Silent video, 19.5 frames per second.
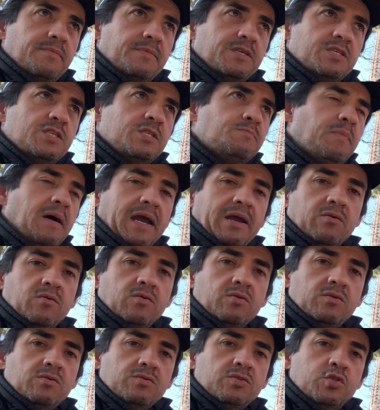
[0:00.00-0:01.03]

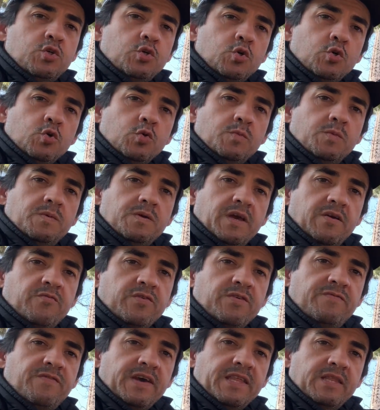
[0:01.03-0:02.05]
spiral tube, if
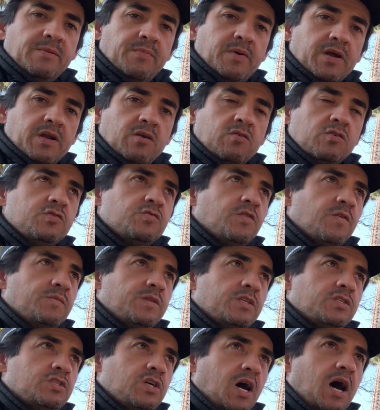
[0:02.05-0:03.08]
we fed the particles from
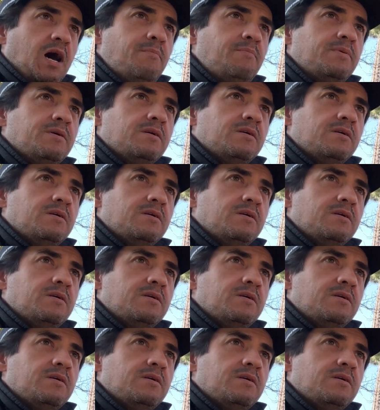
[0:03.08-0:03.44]
the top